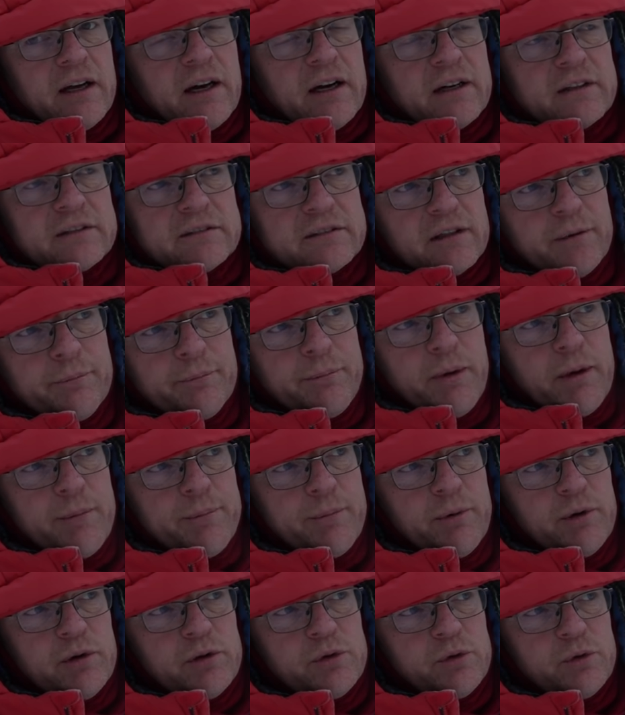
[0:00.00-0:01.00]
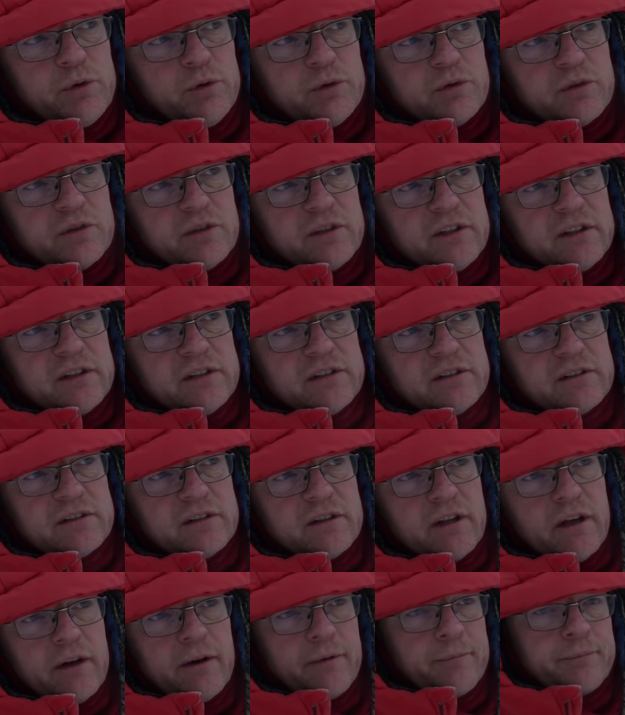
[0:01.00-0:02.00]
Some people use this
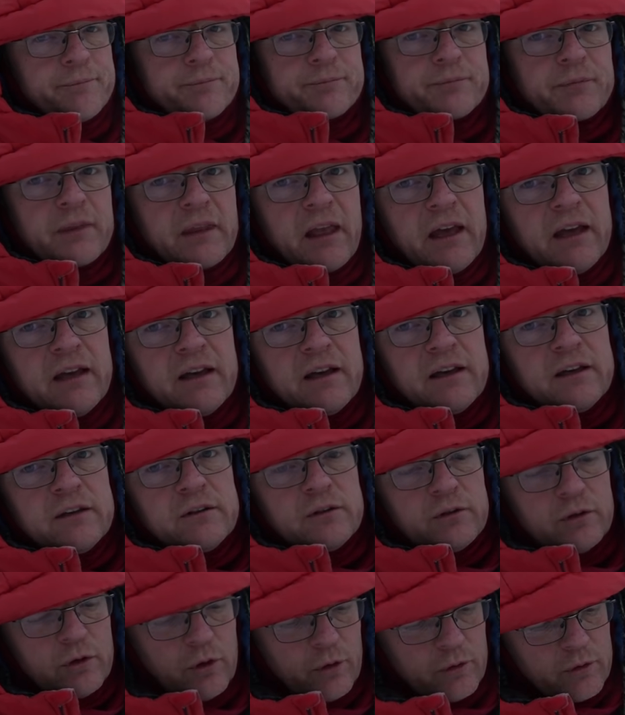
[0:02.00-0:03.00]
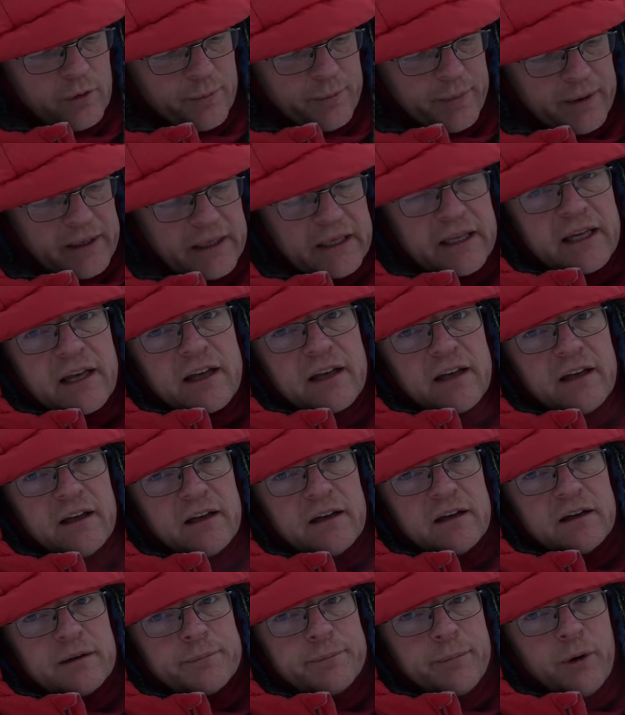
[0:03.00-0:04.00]
you know, the big
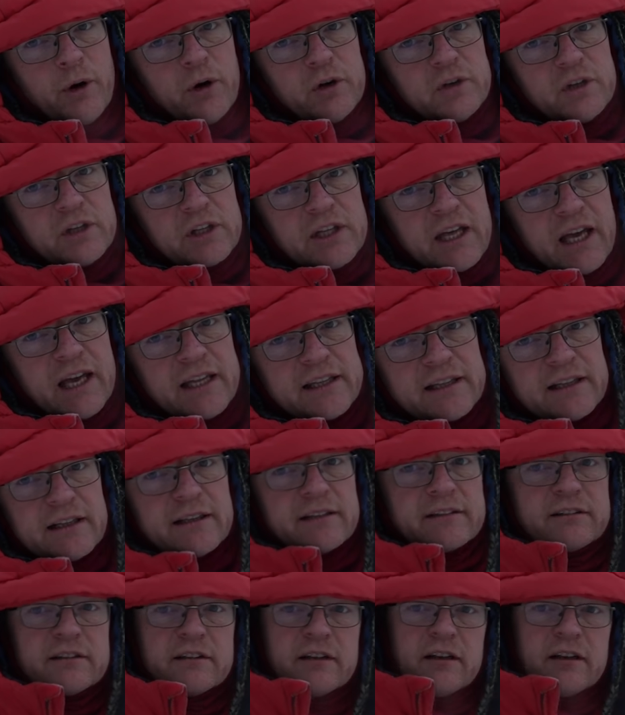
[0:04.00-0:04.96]
party candles,